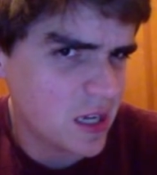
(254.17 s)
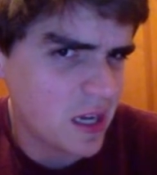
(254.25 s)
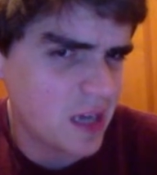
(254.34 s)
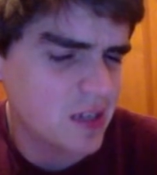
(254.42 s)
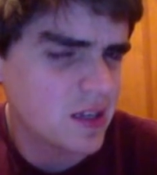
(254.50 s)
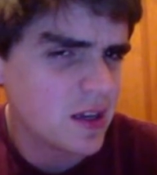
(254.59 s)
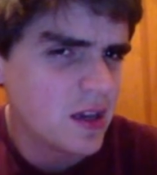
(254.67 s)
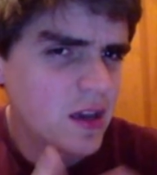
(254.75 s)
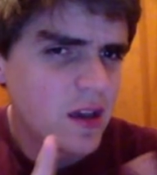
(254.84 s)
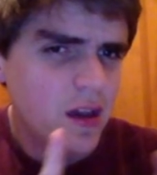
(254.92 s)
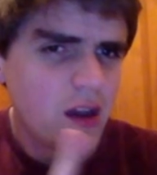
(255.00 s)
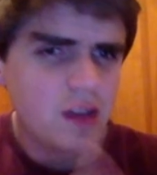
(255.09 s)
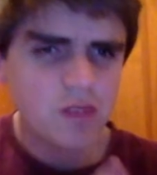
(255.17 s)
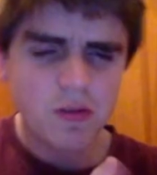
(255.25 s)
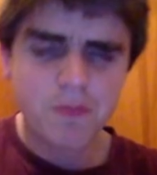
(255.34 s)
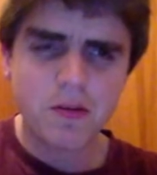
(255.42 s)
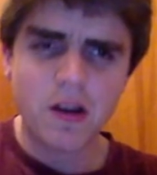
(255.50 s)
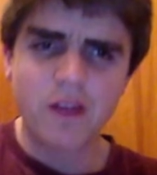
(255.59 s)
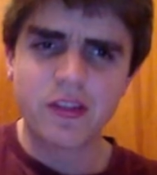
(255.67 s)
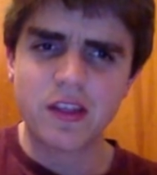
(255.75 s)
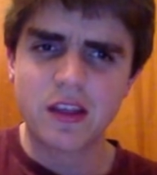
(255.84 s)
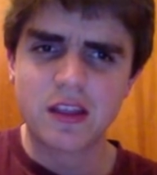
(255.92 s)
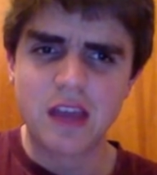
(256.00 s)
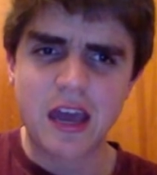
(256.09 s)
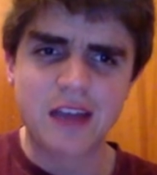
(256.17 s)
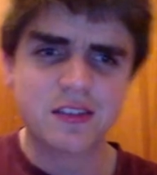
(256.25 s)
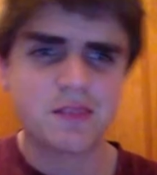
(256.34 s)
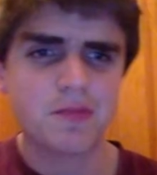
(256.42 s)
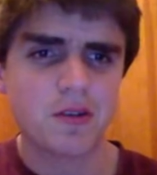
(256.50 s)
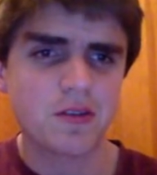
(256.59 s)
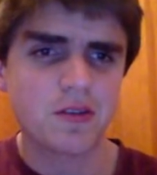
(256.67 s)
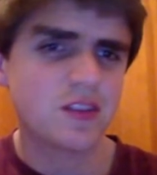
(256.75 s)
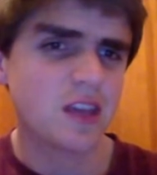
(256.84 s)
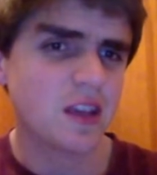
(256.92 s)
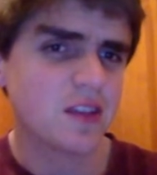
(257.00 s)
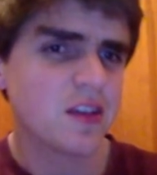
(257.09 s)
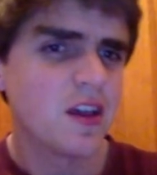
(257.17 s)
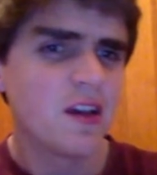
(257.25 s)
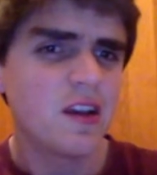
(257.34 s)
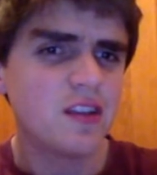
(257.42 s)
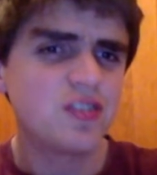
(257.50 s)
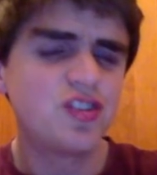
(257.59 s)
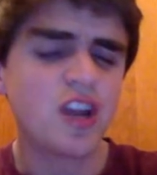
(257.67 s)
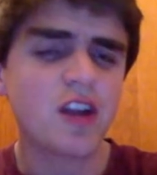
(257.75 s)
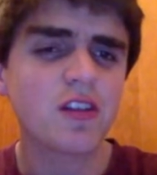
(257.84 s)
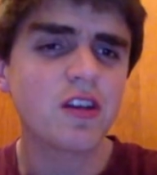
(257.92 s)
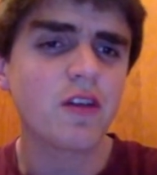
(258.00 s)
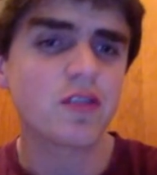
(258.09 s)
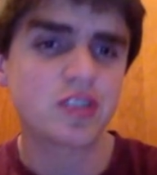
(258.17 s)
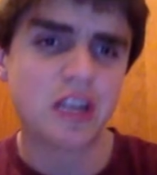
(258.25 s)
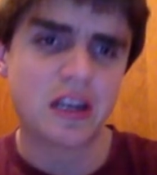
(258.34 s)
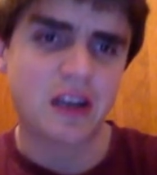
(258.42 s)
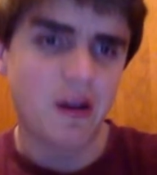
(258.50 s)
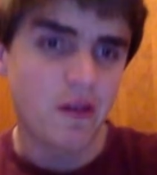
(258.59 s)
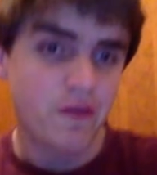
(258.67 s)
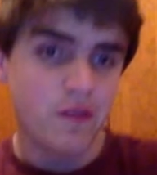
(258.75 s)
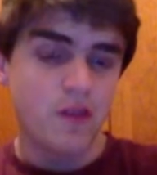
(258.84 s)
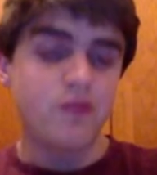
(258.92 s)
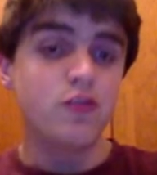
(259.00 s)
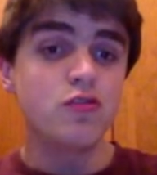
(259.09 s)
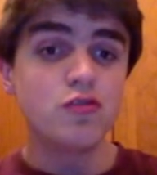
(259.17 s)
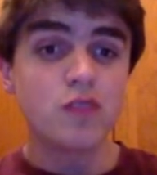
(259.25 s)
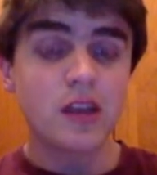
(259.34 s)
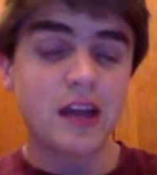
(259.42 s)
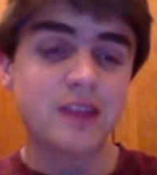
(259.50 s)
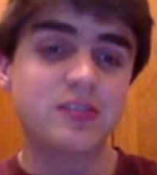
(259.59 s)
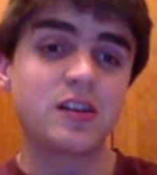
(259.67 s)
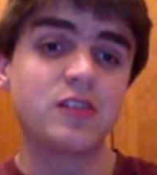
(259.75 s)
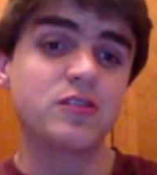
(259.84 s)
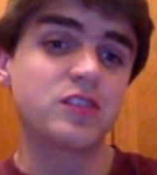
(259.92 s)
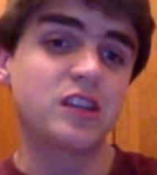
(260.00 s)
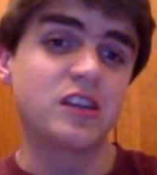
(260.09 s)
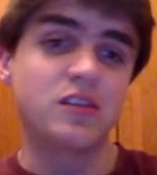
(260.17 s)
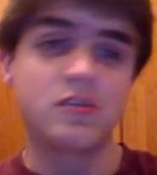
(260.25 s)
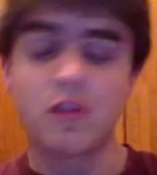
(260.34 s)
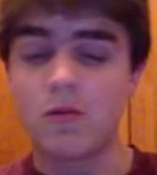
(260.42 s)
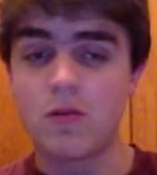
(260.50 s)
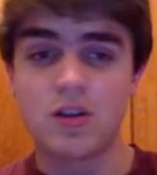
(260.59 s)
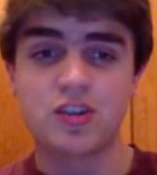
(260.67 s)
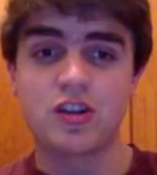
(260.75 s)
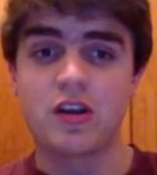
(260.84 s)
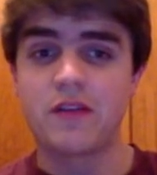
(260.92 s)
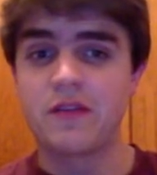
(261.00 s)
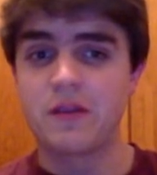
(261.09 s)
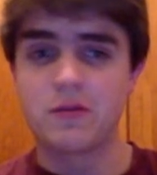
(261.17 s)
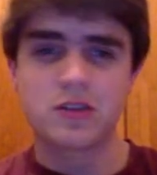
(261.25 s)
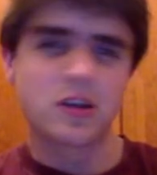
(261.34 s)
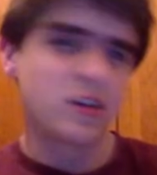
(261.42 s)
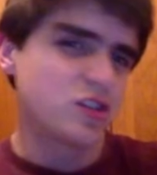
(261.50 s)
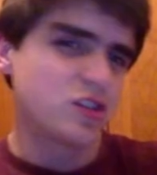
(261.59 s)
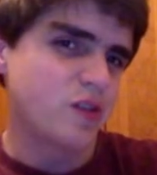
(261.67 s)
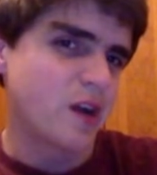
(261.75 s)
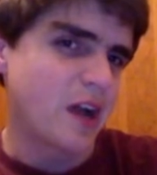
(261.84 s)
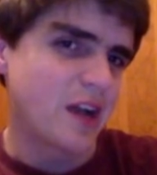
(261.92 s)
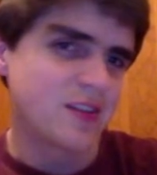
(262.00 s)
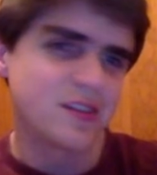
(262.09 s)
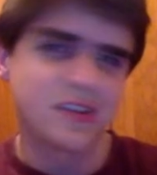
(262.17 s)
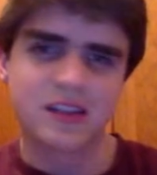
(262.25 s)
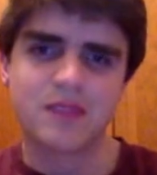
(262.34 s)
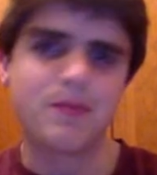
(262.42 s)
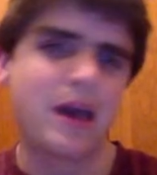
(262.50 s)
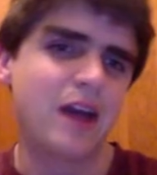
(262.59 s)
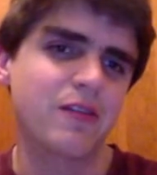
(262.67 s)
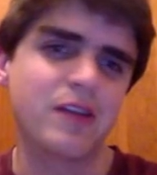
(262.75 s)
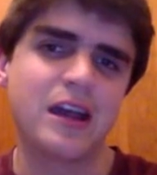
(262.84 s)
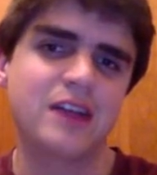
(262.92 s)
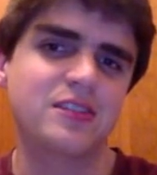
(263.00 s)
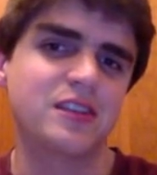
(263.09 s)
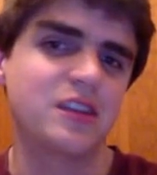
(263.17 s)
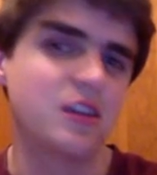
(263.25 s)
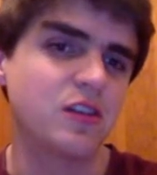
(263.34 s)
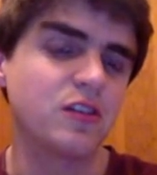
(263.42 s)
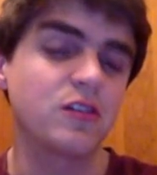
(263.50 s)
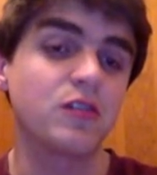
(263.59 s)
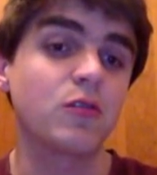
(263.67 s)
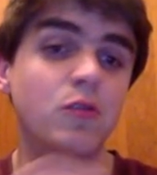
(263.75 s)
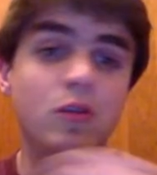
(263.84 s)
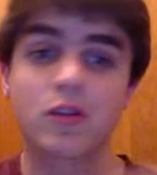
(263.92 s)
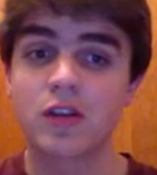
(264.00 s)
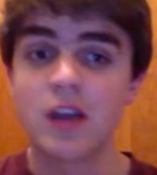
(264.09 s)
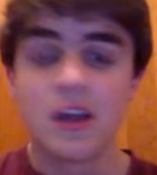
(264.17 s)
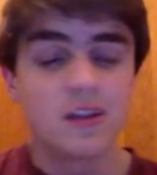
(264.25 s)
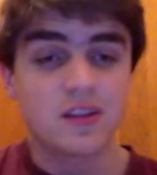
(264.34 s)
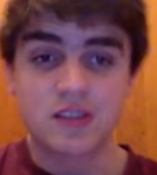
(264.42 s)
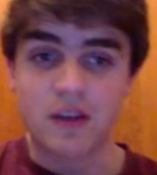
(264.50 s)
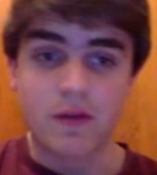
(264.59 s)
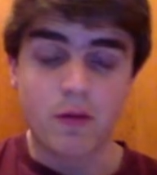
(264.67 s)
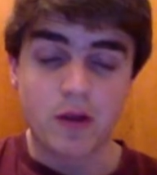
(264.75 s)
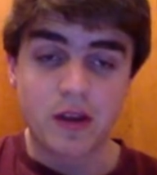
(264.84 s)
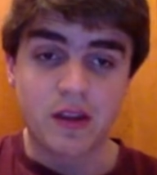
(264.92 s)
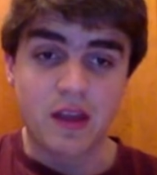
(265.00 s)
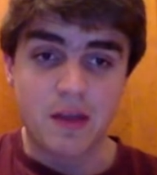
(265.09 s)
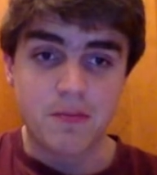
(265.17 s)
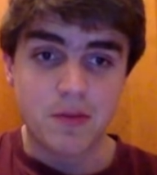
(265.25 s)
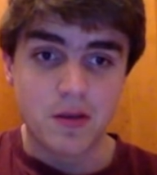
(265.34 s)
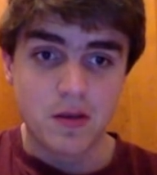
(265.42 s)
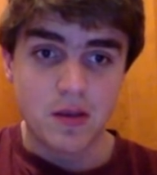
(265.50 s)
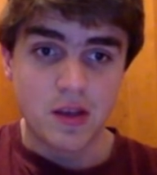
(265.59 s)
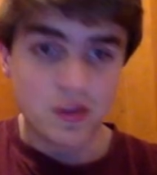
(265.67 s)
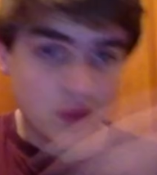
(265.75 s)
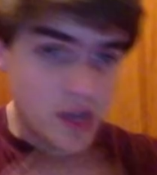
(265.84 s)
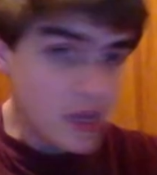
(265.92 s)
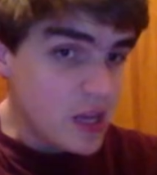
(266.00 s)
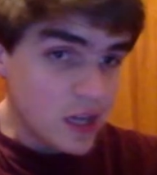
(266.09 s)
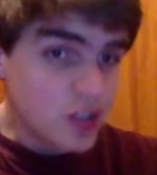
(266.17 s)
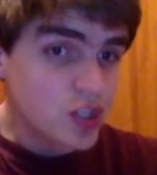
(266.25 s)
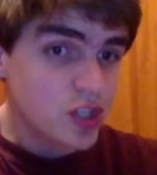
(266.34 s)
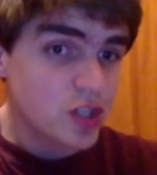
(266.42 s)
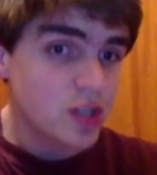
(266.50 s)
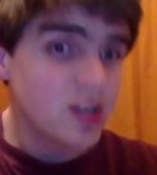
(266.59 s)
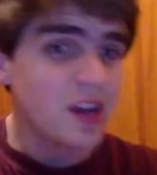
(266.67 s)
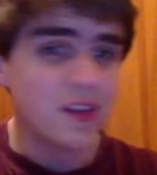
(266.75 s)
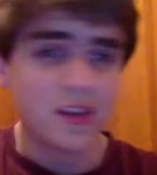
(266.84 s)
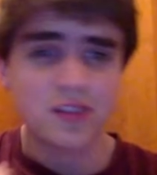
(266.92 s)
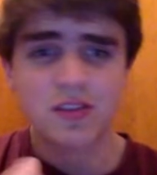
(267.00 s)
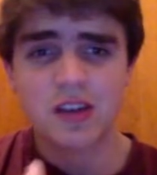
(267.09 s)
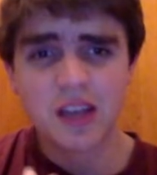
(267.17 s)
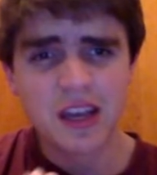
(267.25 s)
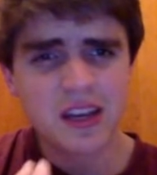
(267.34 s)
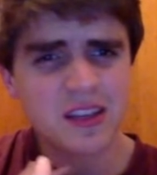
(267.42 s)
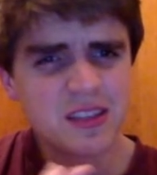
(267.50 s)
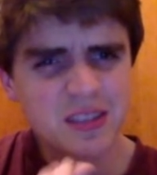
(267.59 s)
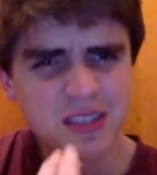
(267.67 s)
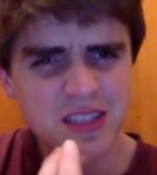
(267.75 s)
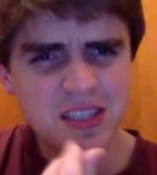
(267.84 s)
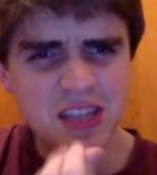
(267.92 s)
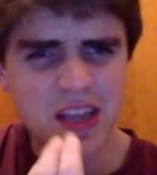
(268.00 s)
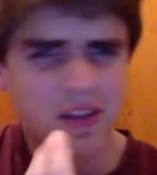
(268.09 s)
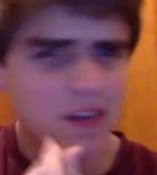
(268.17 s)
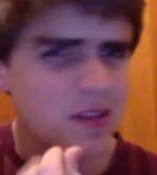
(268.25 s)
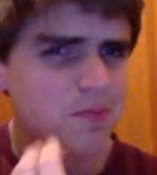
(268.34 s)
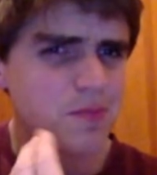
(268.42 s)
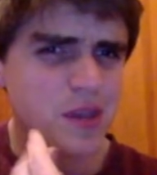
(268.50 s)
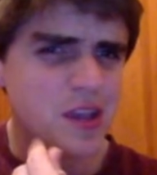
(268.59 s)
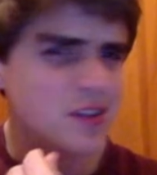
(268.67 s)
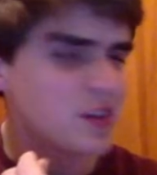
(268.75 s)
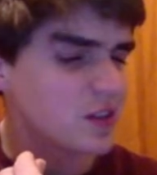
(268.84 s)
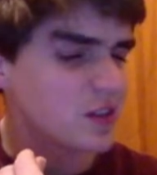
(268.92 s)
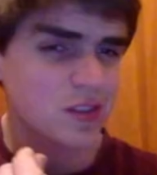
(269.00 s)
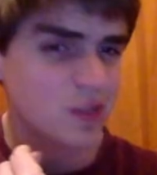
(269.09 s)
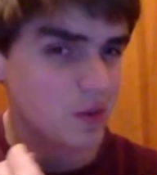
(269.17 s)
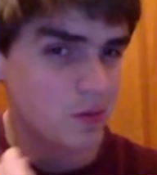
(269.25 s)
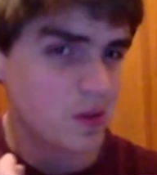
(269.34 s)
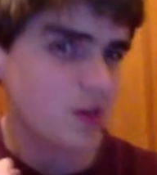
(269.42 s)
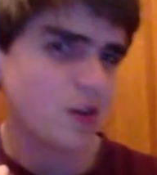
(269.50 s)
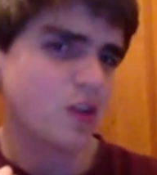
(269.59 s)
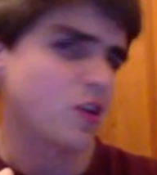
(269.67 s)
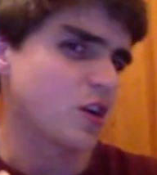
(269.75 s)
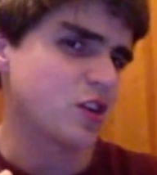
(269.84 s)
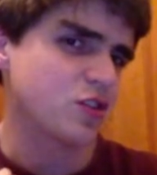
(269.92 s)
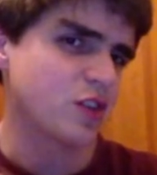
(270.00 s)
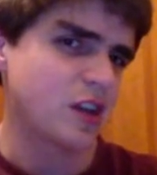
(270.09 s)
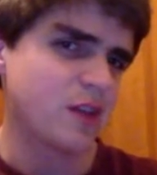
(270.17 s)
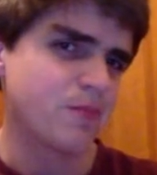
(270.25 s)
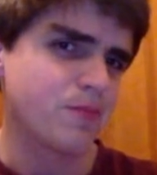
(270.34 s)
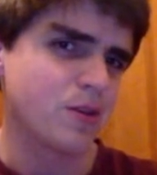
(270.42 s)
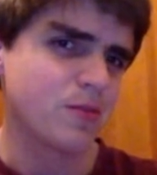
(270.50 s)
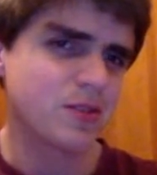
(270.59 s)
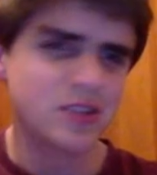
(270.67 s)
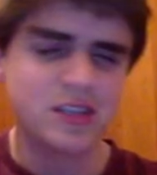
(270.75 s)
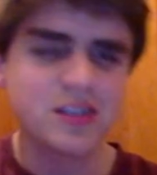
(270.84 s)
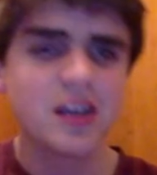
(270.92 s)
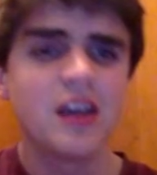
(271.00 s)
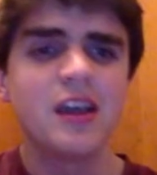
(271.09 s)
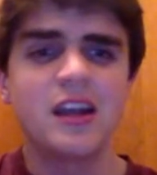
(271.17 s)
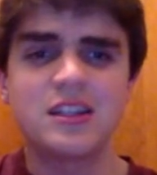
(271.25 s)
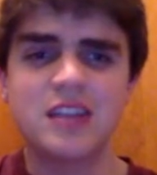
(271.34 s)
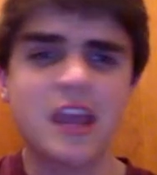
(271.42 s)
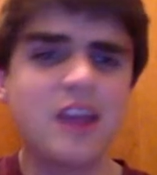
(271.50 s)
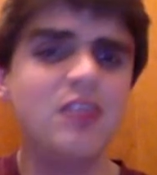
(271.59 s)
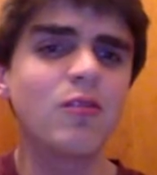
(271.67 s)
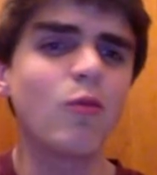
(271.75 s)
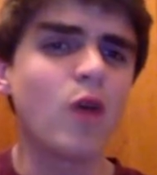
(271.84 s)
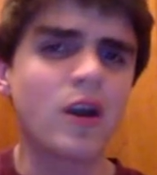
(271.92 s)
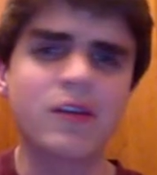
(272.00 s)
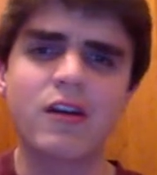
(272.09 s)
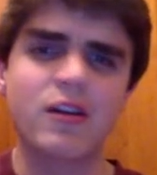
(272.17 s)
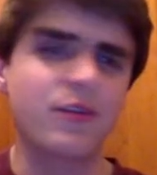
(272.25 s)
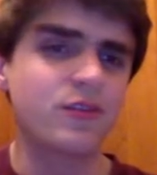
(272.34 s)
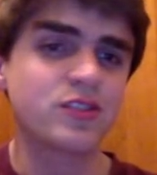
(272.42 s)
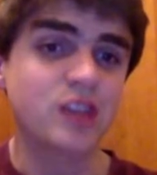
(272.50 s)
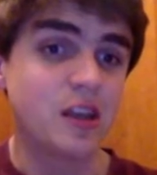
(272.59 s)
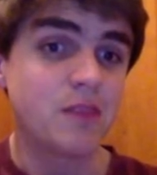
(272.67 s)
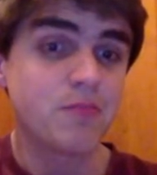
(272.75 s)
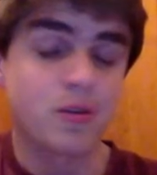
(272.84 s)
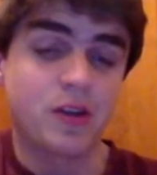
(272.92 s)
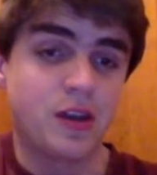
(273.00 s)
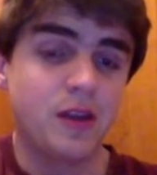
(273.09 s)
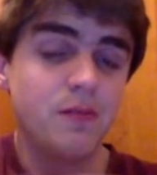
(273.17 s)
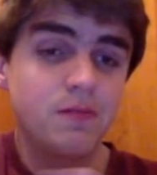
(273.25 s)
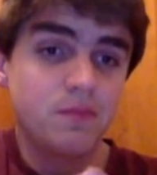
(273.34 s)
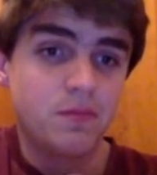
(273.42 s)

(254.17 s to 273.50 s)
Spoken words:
And I do want to point out that like the acid burns thing is generally overstated. Now, if you do get acid on your skin and you don't wash it off, like we're talking strong acids, like the battery acid here or the stuff we work in the lab, it's going to itch, and then it's going to kind of sting like bees. Also, it's going to really hurt as you're getting a burn, because it's taking the water out of your skin and burning it.